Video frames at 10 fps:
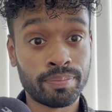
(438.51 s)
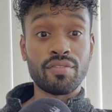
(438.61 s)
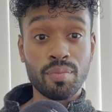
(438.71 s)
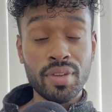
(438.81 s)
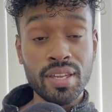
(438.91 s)

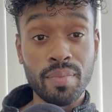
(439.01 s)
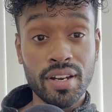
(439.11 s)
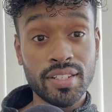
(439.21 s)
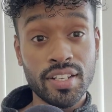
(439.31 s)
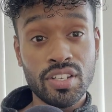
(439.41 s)
For me,
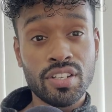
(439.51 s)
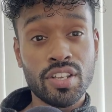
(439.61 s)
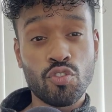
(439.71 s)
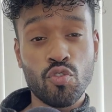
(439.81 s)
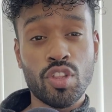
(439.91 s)
meditation
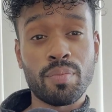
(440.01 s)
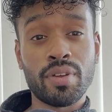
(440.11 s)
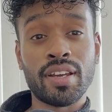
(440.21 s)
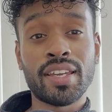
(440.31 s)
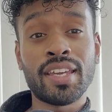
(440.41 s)
has really
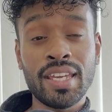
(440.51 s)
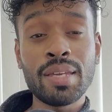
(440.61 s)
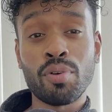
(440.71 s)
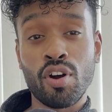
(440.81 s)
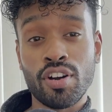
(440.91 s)
been a key
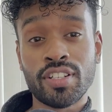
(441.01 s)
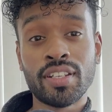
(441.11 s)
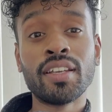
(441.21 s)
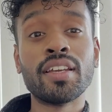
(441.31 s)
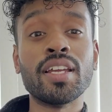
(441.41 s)
part
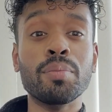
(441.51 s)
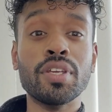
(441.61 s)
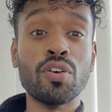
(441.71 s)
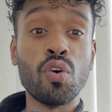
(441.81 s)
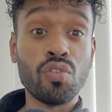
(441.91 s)
in
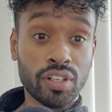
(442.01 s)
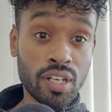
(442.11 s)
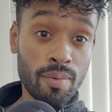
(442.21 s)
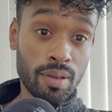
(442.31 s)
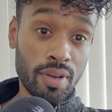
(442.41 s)
me
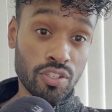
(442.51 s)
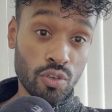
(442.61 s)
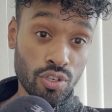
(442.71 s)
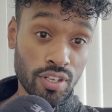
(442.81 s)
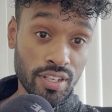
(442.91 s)
overcoming my
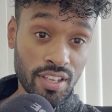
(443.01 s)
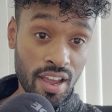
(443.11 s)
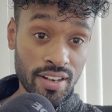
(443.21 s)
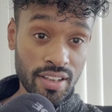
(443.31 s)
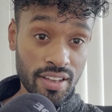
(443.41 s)
social
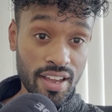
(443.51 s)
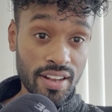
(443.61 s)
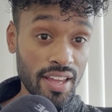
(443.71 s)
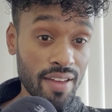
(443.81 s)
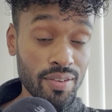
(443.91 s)
anxiety
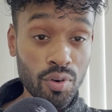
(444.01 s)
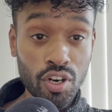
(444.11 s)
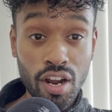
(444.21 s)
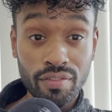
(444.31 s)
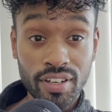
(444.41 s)
and having more
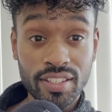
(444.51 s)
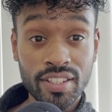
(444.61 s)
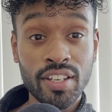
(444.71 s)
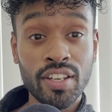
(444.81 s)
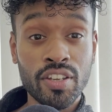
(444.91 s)
confidence.
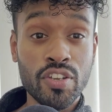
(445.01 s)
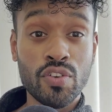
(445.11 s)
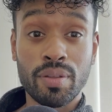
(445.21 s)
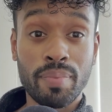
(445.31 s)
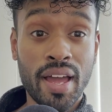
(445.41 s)

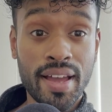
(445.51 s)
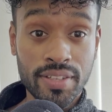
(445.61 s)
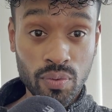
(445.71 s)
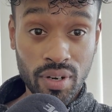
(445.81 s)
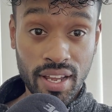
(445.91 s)
In the
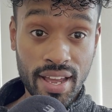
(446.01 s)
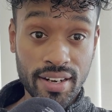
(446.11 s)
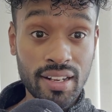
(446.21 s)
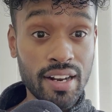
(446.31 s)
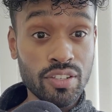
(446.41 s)
past, when I had
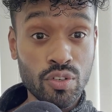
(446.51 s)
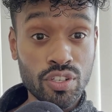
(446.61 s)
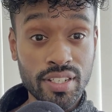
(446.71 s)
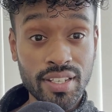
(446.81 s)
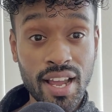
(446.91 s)
a lot of
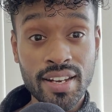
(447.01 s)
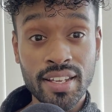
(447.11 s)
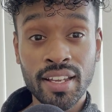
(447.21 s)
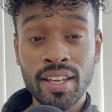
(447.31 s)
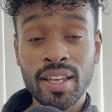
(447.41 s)
social
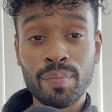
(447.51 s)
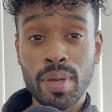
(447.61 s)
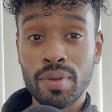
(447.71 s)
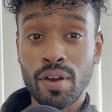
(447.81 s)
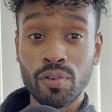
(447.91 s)
anxiety,
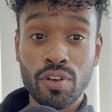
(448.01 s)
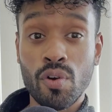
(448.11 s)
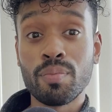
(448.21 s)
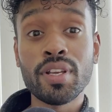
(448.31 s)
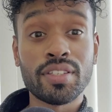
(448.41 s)
maybe I'll go
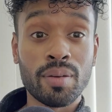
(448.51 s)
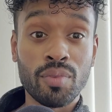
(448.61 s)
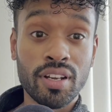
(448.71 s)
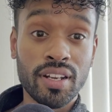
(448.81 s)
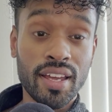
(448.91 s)
and meet
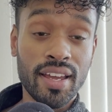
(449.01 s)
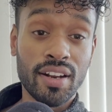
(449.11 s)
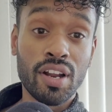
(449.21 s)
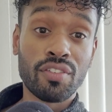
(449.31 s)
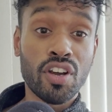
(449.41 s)
someone and
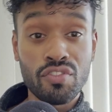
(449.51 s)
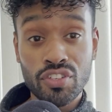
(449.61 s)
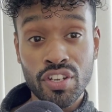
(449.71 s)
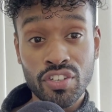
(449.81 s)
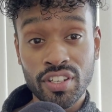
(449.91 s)
I'll have a
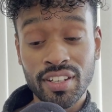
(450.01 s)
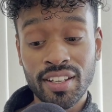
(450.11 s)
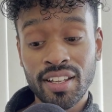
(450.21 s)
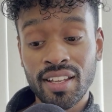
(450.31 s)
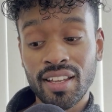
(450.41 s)
conversation
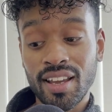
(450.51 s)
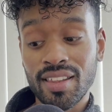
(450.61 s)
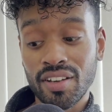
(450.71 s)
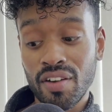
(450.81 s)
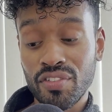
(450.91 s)
and
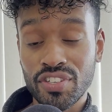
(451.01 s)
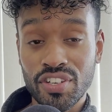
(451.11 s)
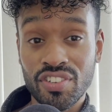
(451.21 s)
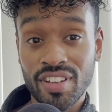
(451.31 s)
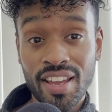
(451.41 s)
the
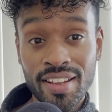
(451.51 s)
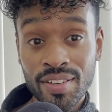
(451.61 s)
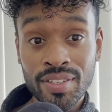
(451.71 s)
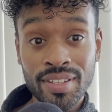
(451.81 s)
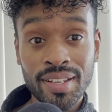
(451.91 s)
conversation
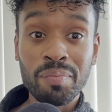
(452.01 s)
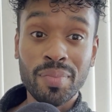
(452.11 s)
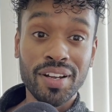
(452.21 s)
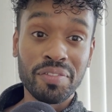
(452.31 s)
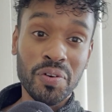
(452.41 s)
ends,
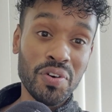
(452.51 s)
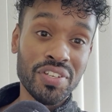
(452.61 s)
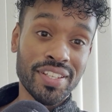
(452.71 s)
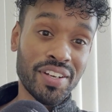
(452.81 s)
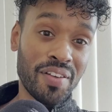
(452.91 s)
but of
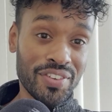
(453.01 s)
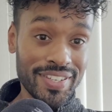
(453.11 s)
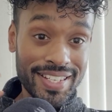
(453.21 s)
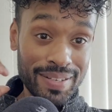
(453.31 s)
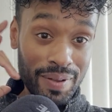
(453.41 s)
course the
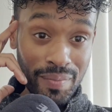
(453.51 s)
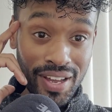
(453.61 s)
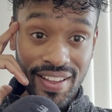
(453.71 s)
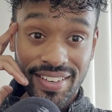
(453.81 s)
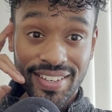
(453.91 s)
conversation in my
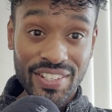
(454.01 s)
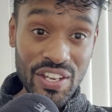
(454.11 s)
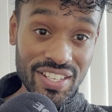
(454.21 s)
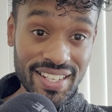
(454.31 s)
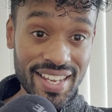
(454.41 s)
mind
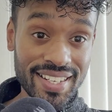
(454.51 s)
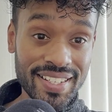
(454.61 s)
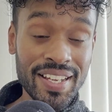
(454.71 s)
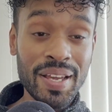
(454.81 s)
doesn't end.